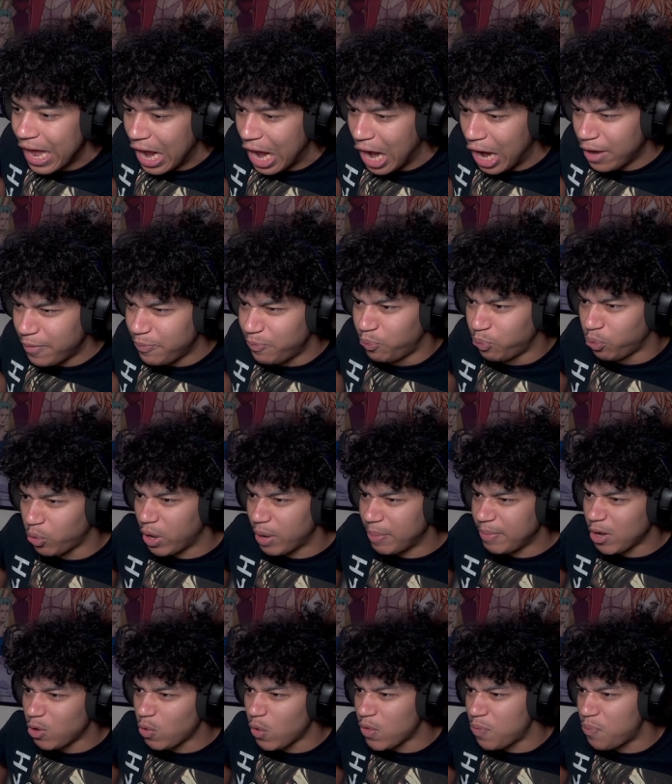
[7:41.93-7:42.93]
I'm
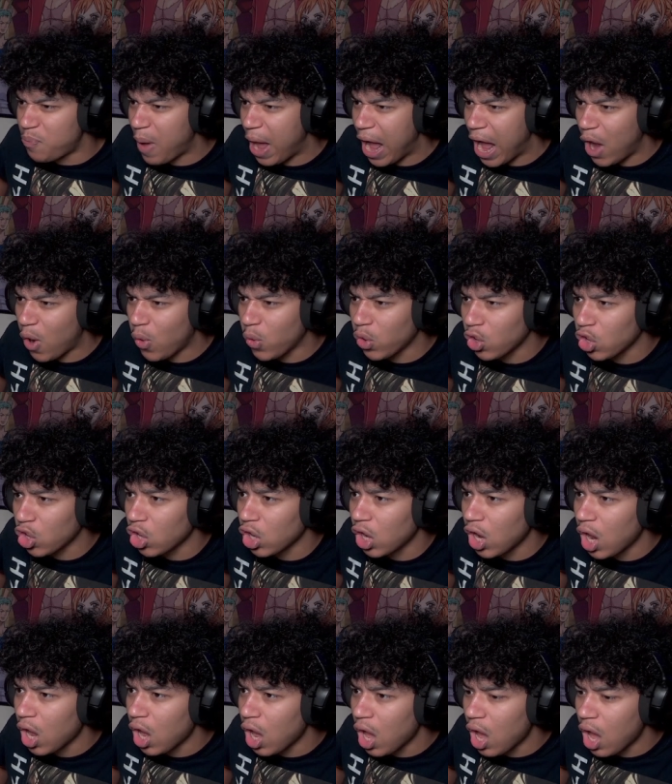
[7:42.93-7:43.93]
brimming with power.
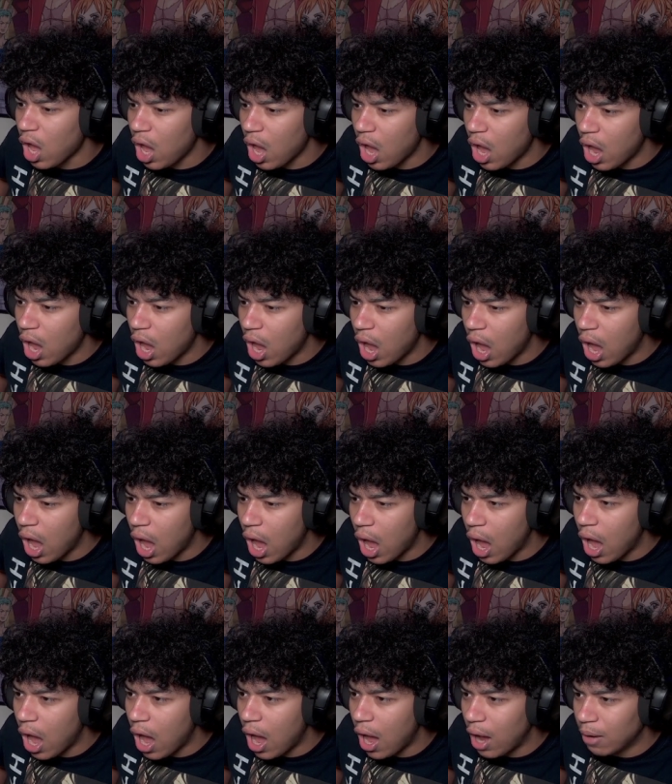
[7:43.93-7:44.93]

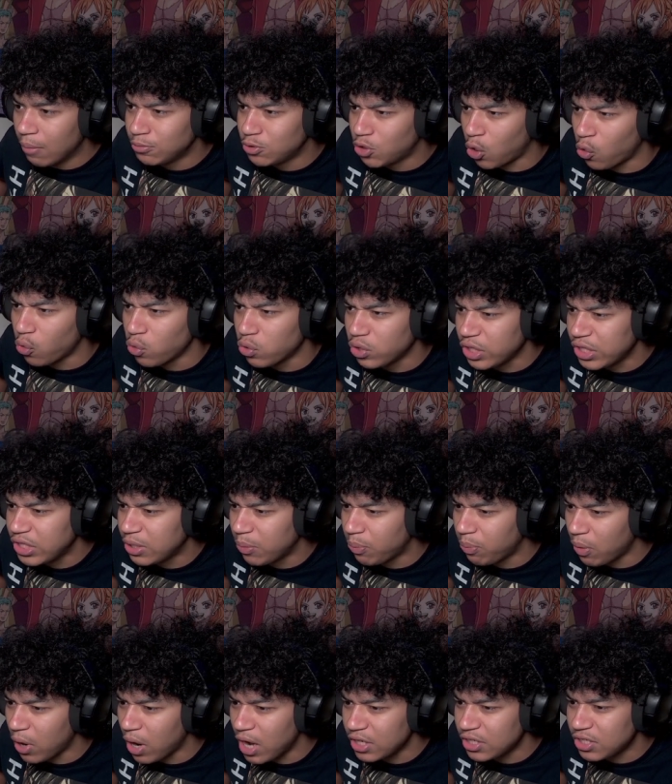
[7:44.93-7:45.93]
I'm totally
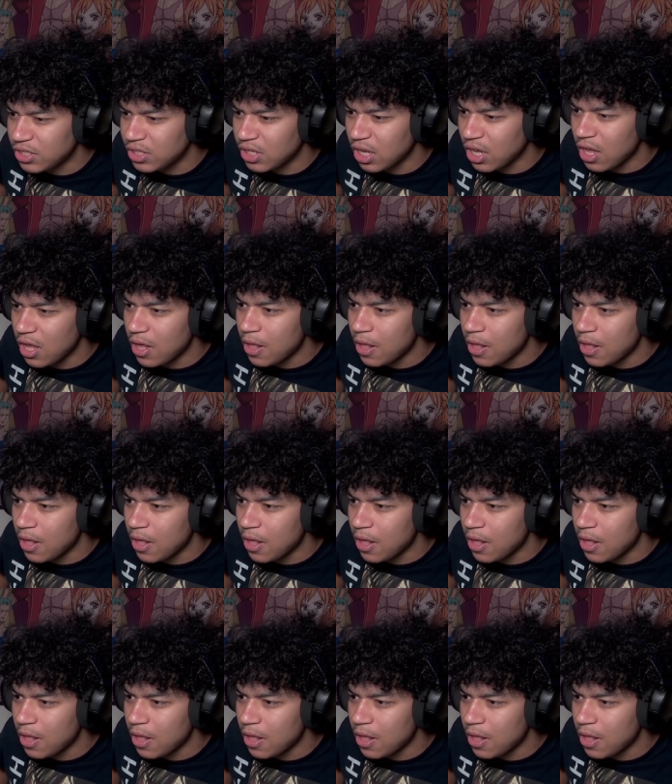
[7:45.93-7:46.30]
depressed.